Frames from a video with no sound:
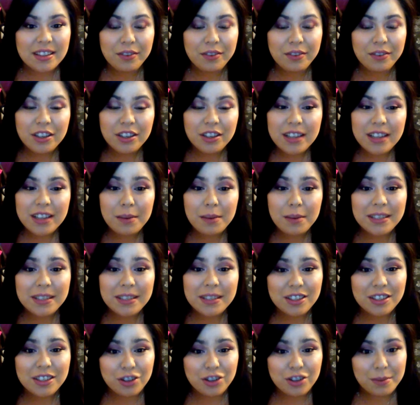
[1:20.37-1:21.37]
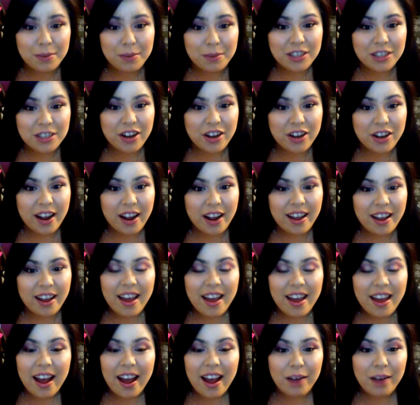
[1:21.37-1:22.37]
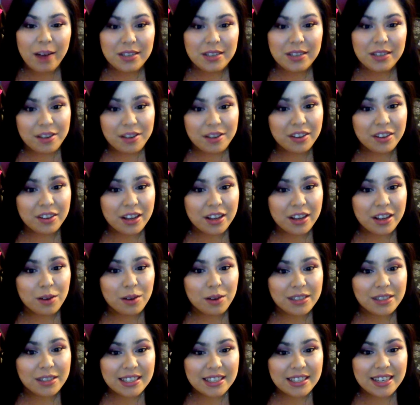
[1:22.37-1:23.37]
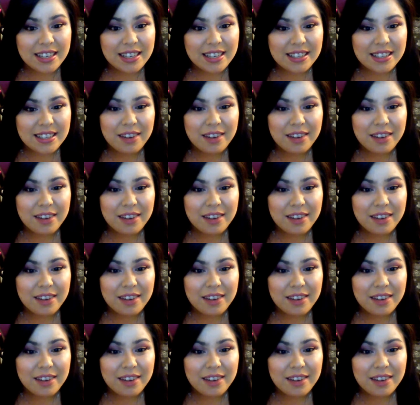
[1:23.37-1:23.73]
If your scalp is extremely dry, I would definitely go with 6,